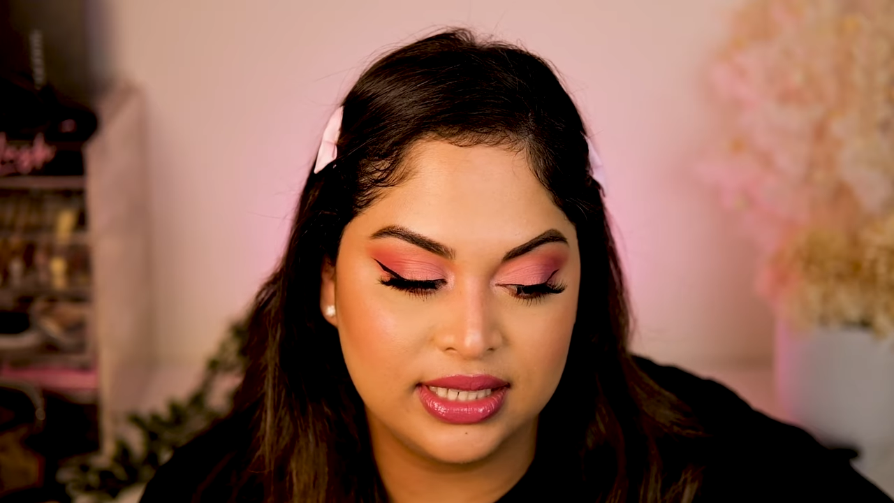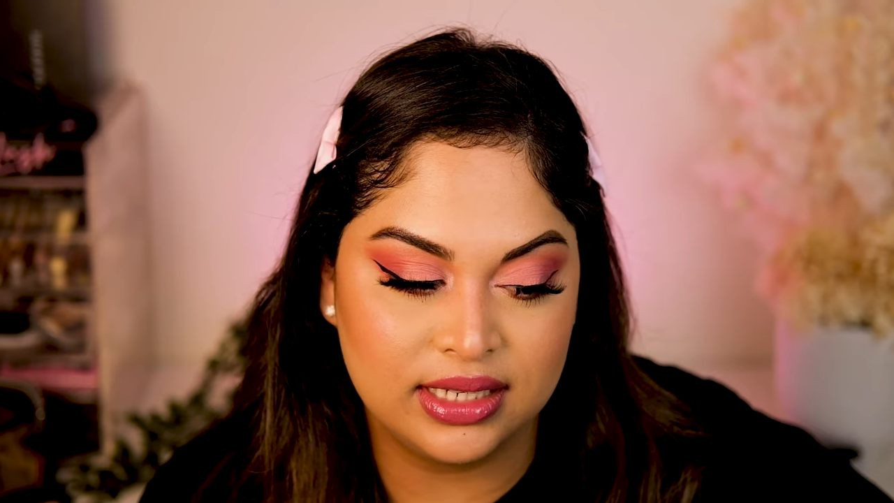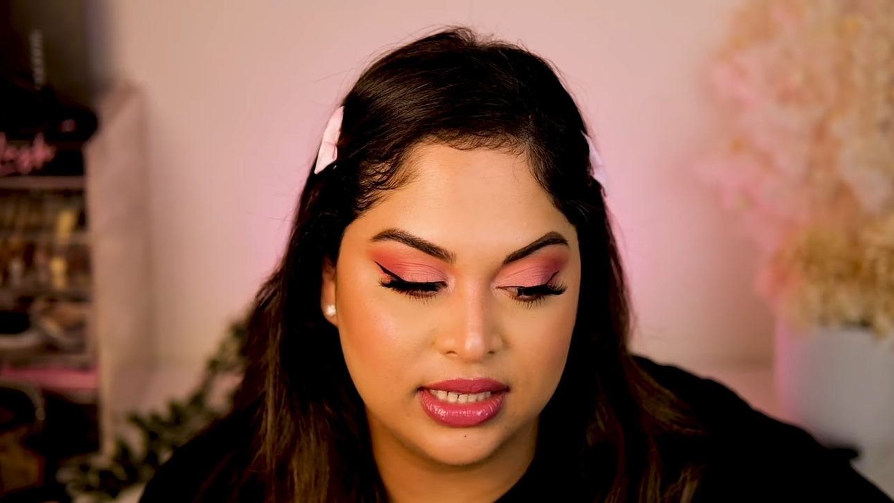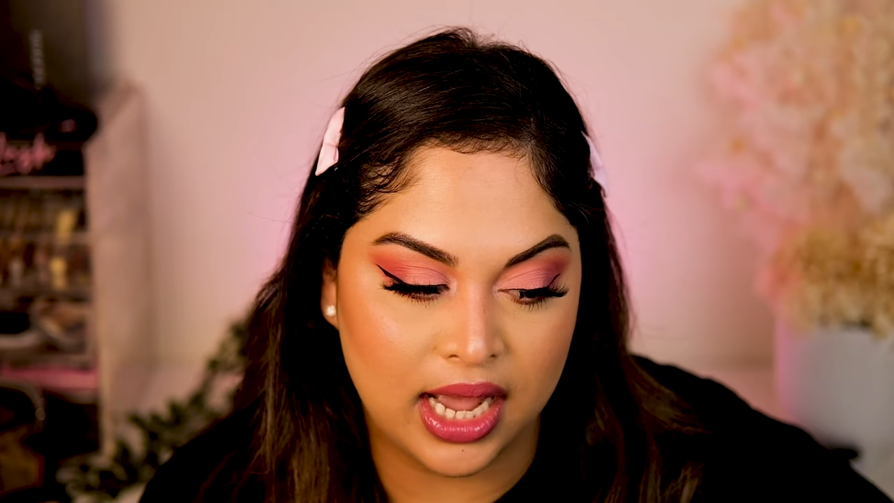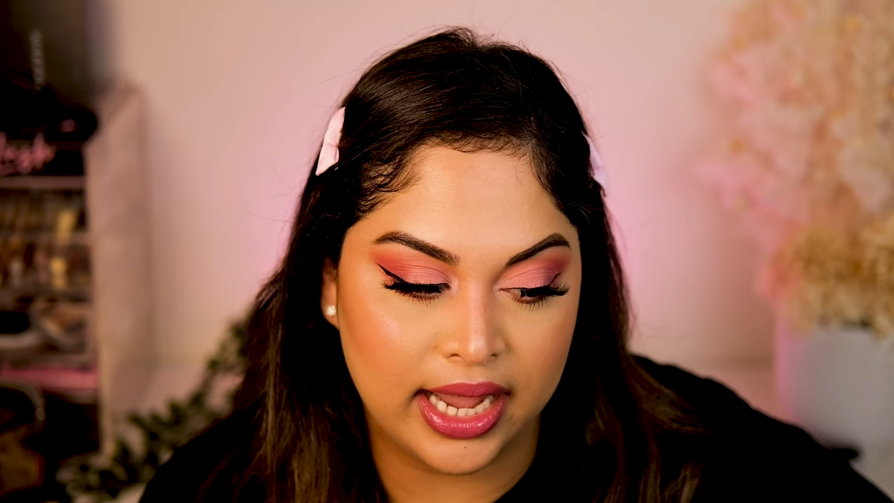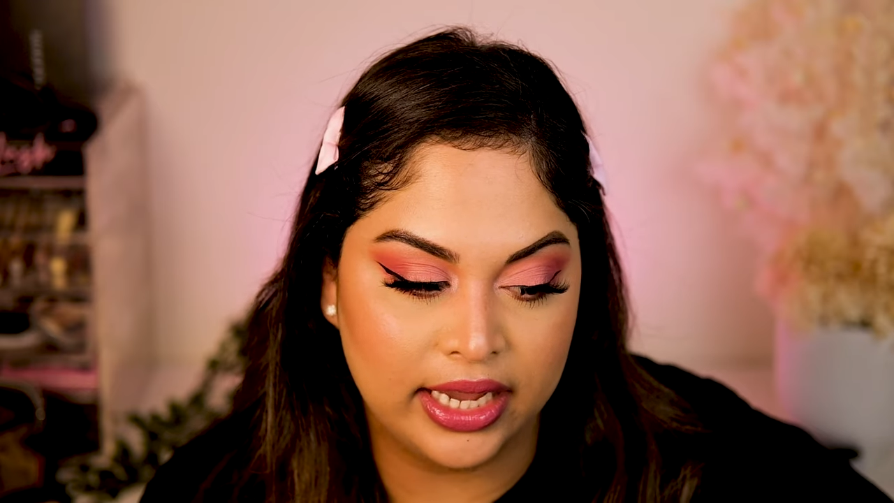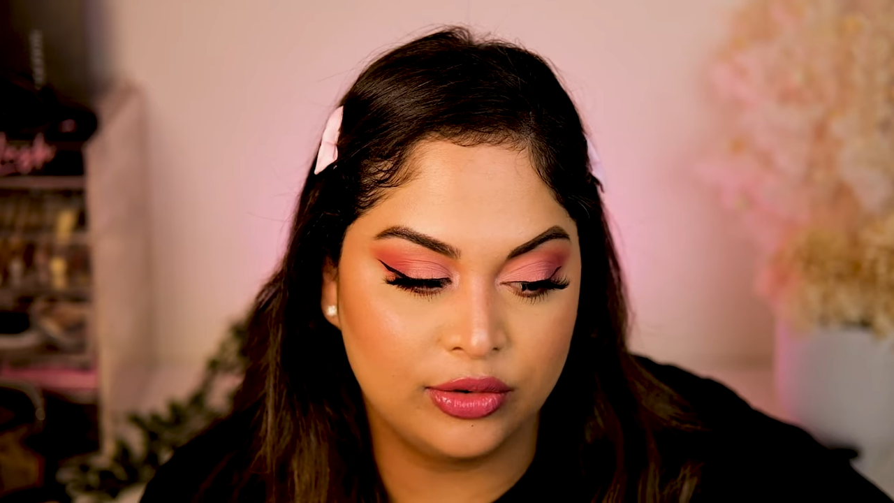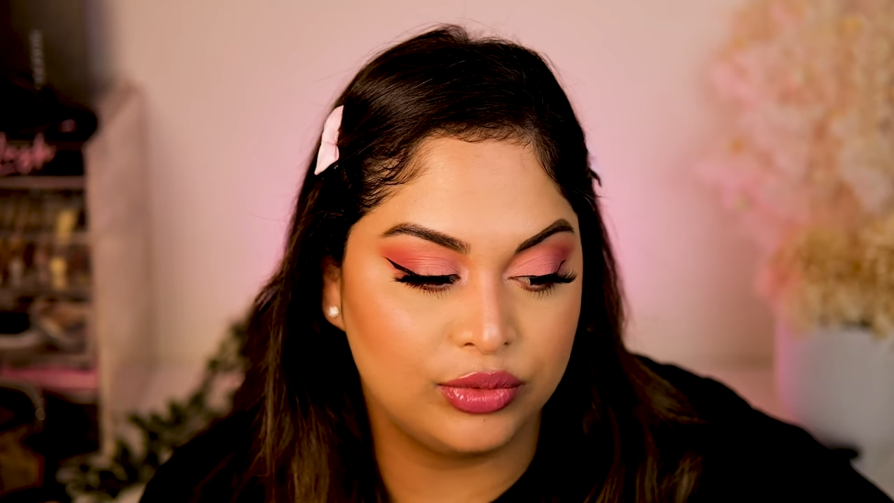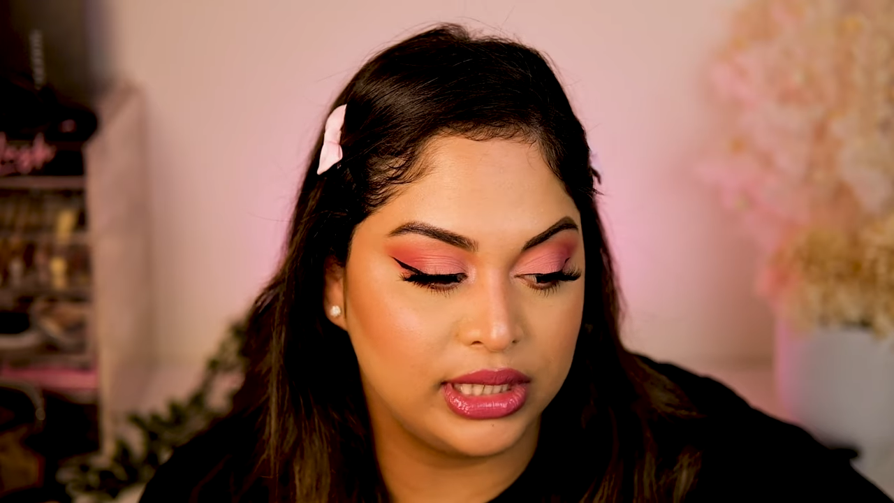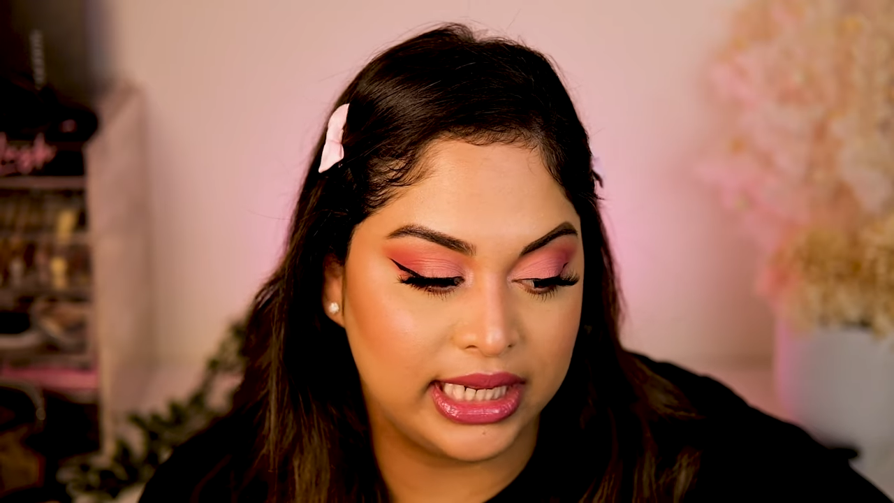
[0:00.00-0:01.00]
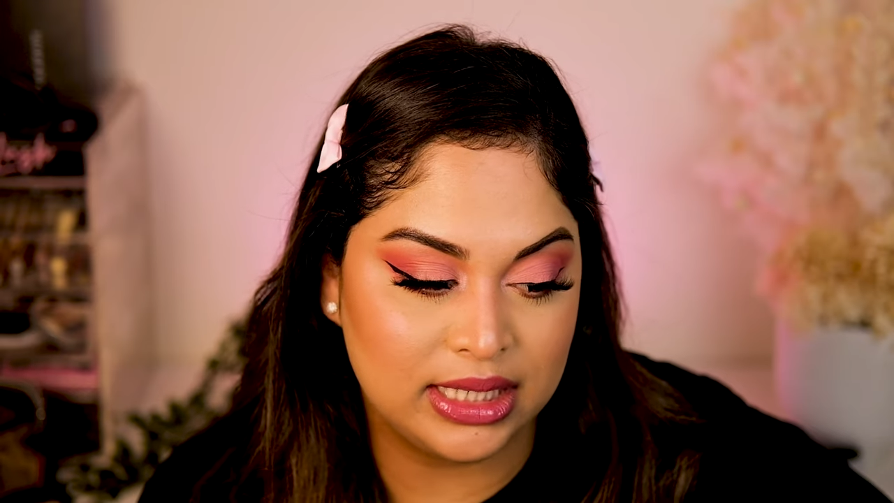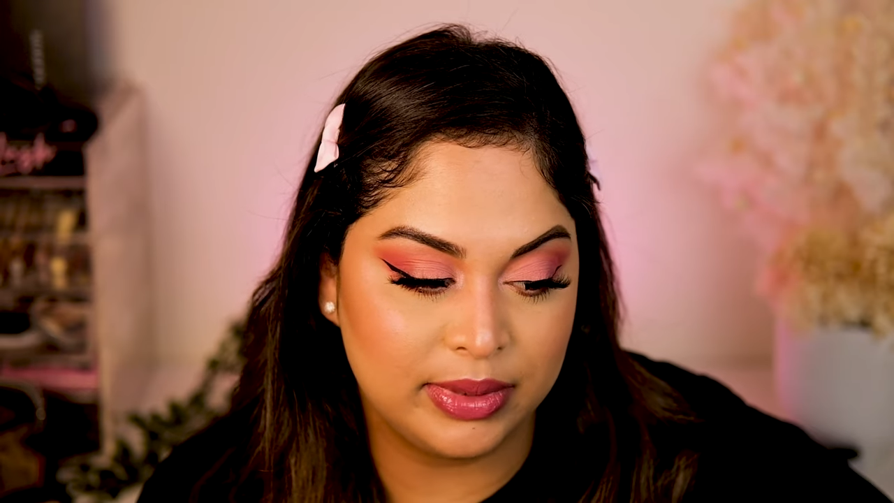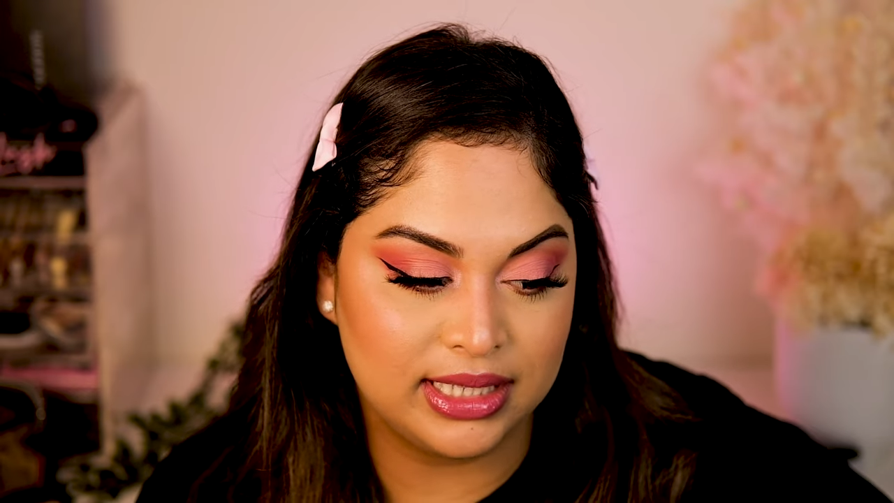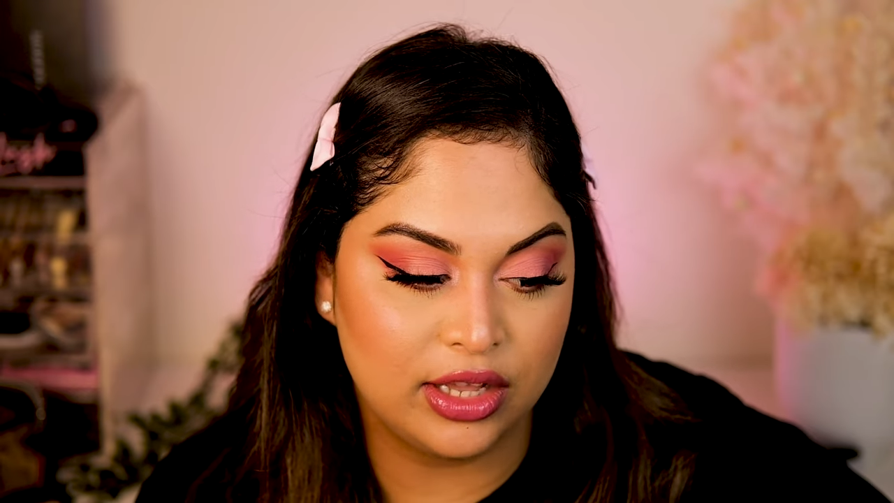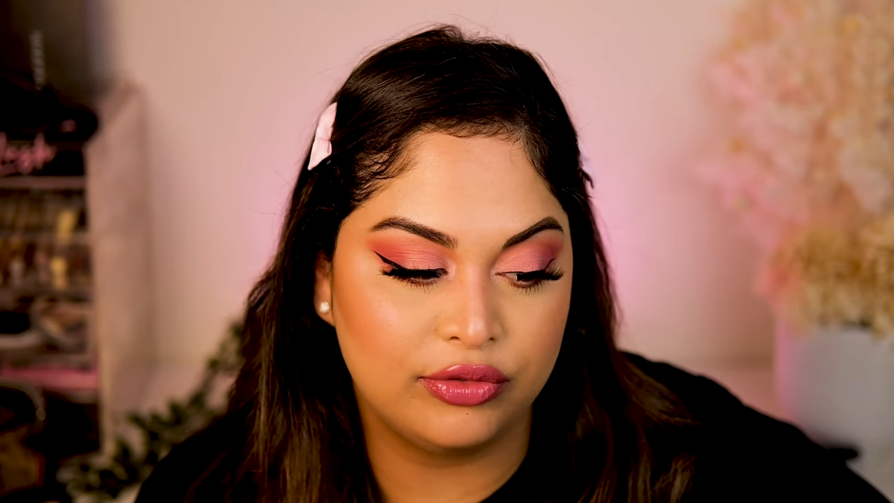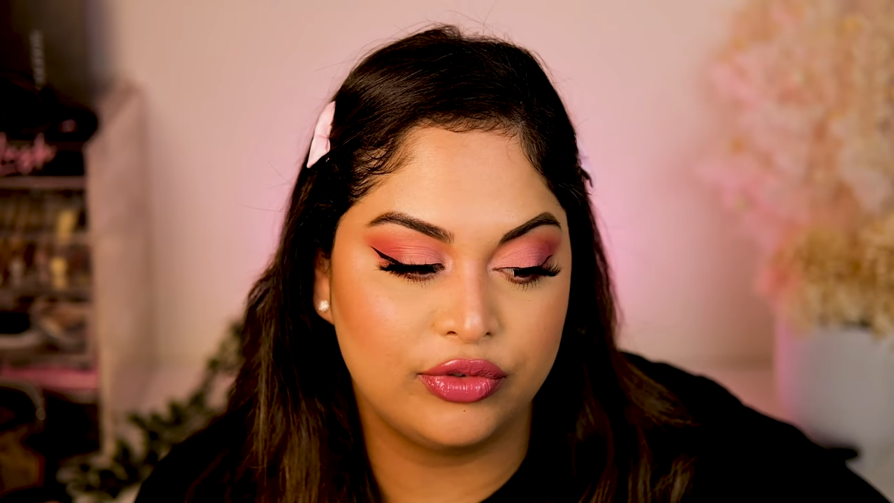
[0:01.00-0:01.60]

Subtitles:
to die and release myself